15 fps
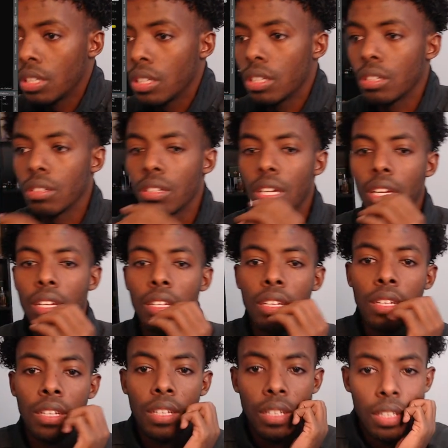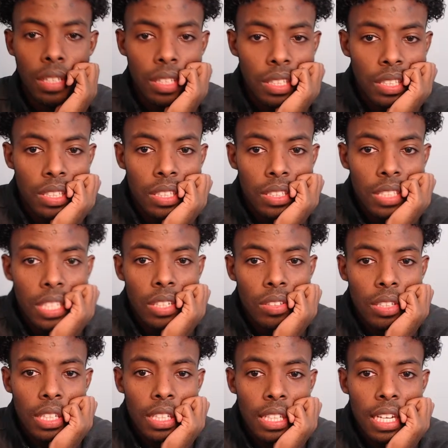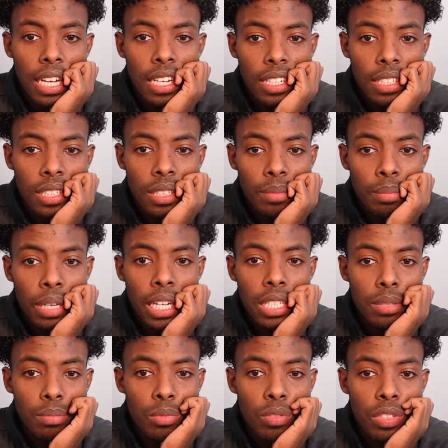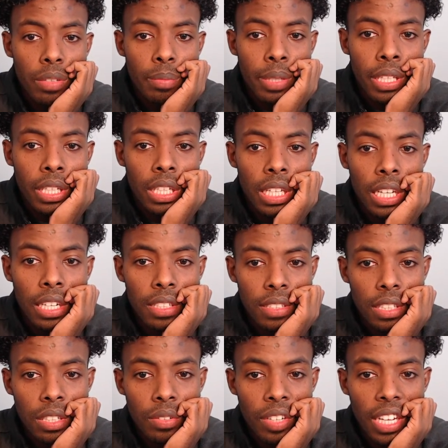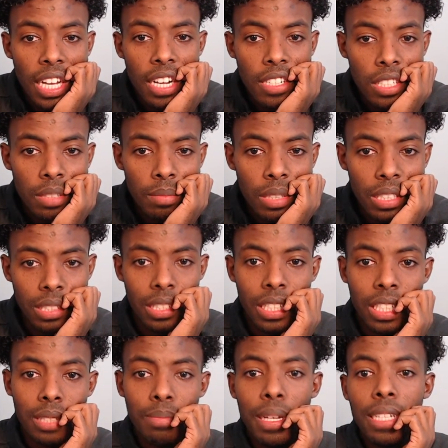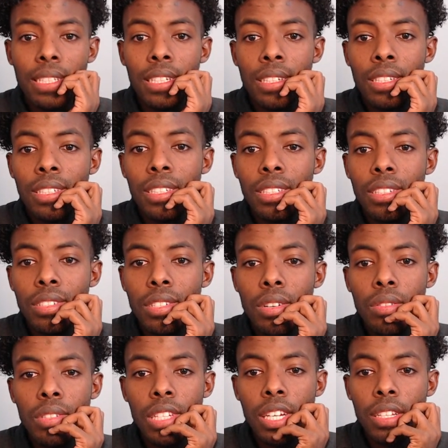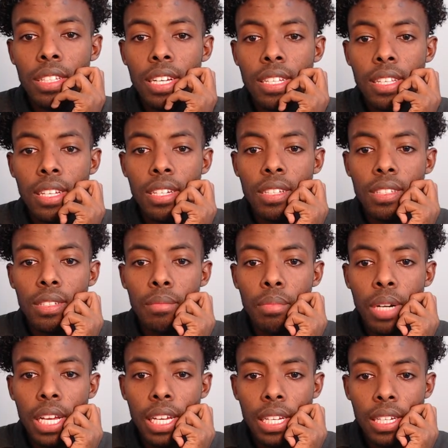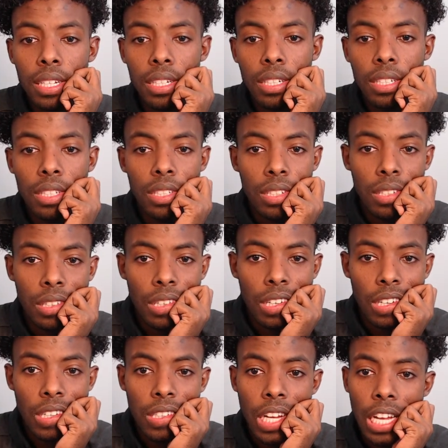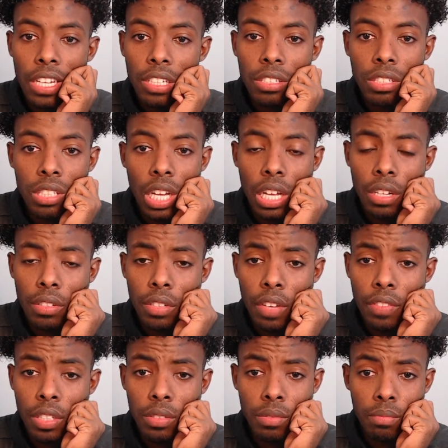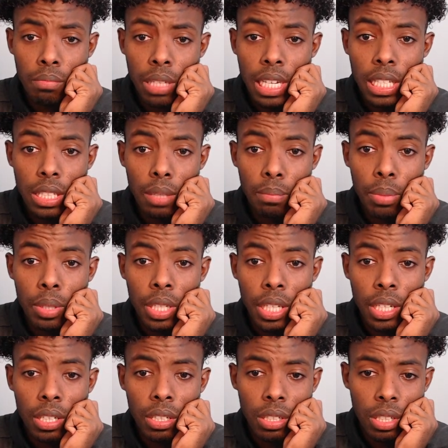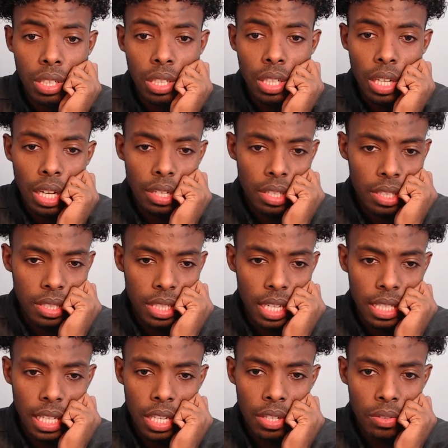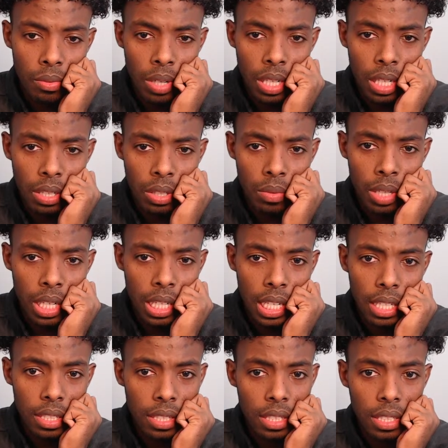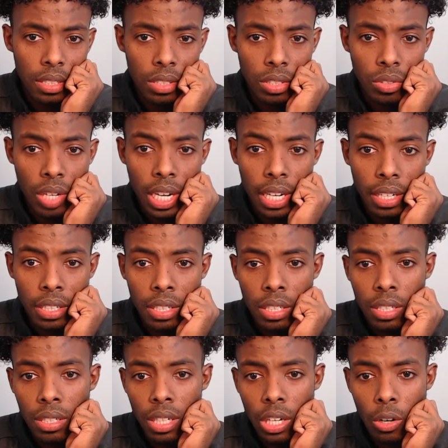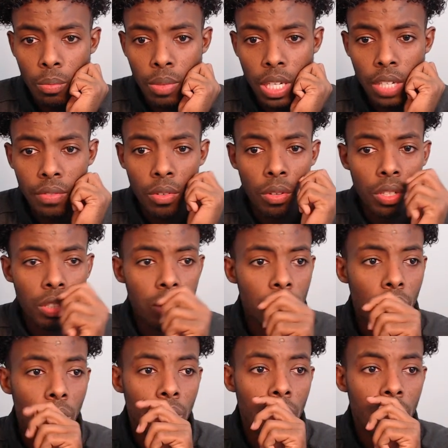Okay, take a look at that. Price moved up here and had a sudden reaction because expected. This is a zone that Tesla needs to break. You know, have you placed the put here? Understand that you went against this train. I hope that you've already sold.